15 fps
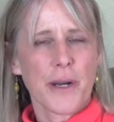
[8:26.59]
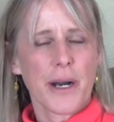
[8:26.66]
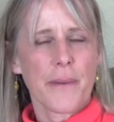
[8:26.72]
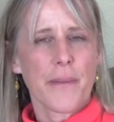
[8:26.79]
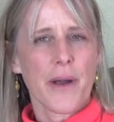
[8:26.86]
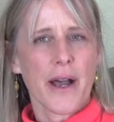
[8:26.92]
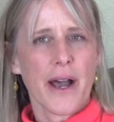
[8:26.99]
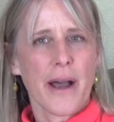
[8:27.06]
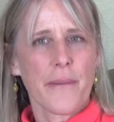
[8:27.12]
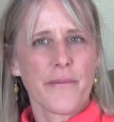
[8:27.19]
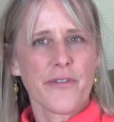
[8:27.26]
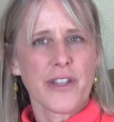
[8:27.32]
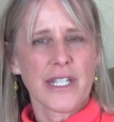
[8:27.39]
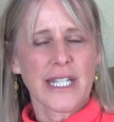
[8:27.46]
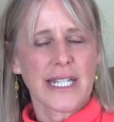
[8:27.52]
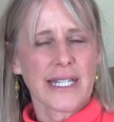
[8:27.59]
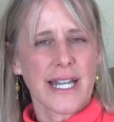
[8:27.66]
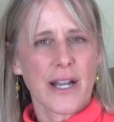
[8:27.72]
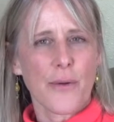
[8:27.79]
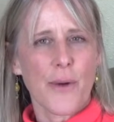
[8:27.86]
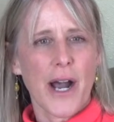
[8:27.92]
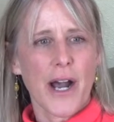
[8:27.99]
But I'm feeling
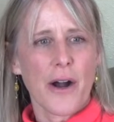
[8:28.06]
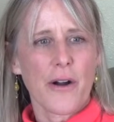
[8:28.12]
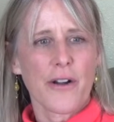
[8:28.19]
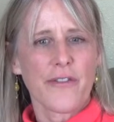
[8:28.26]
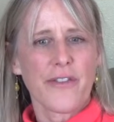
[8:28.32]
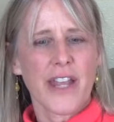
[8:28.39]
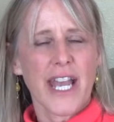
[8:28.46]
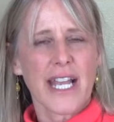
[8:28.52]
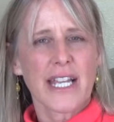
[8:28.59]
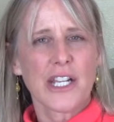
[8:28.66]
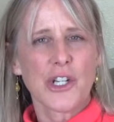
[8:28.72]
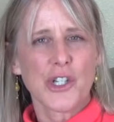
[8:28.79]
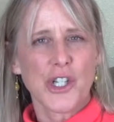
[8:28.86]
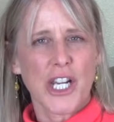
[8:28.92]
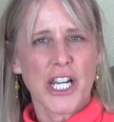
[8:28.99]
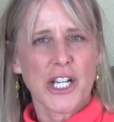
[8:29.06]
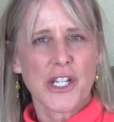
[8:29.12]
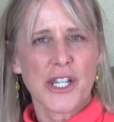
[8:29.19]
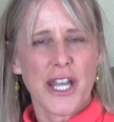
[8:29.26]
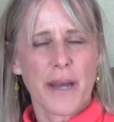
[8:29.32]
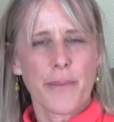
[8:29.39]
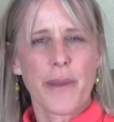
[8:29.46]
like, wow, if that can
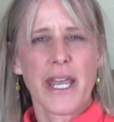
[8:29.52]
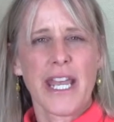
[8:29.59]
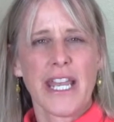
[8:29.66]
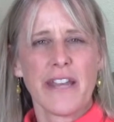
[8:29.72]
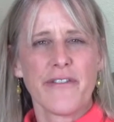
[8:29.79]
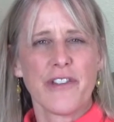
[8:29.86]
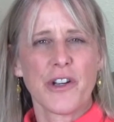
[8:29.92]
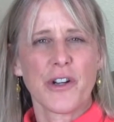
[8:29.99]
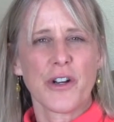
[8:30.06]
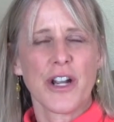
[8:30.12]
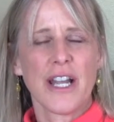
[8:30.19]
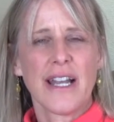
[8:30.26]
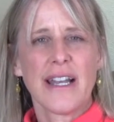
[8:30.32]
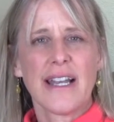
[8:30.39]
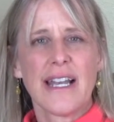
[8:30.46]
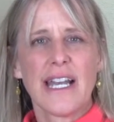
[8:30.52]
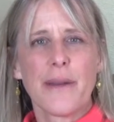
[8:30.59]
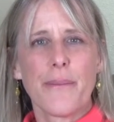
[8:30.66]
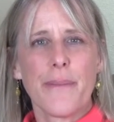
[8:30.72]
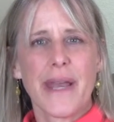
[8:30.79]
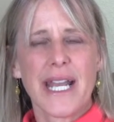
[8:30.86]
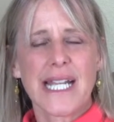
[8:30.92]
change that behavior,
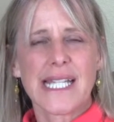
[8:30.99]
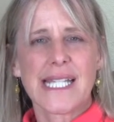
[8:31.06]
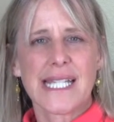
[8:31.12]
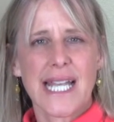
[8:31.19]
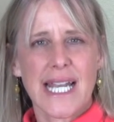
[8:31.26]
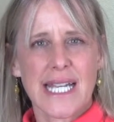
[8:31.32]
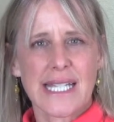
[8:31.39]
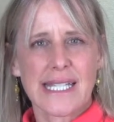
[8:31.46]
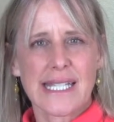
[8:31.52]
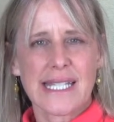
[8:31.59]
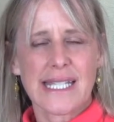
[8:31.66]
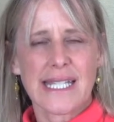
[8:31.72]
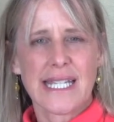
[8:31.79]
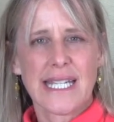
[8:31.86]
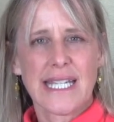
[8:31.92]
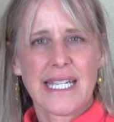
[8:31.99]
it makes sense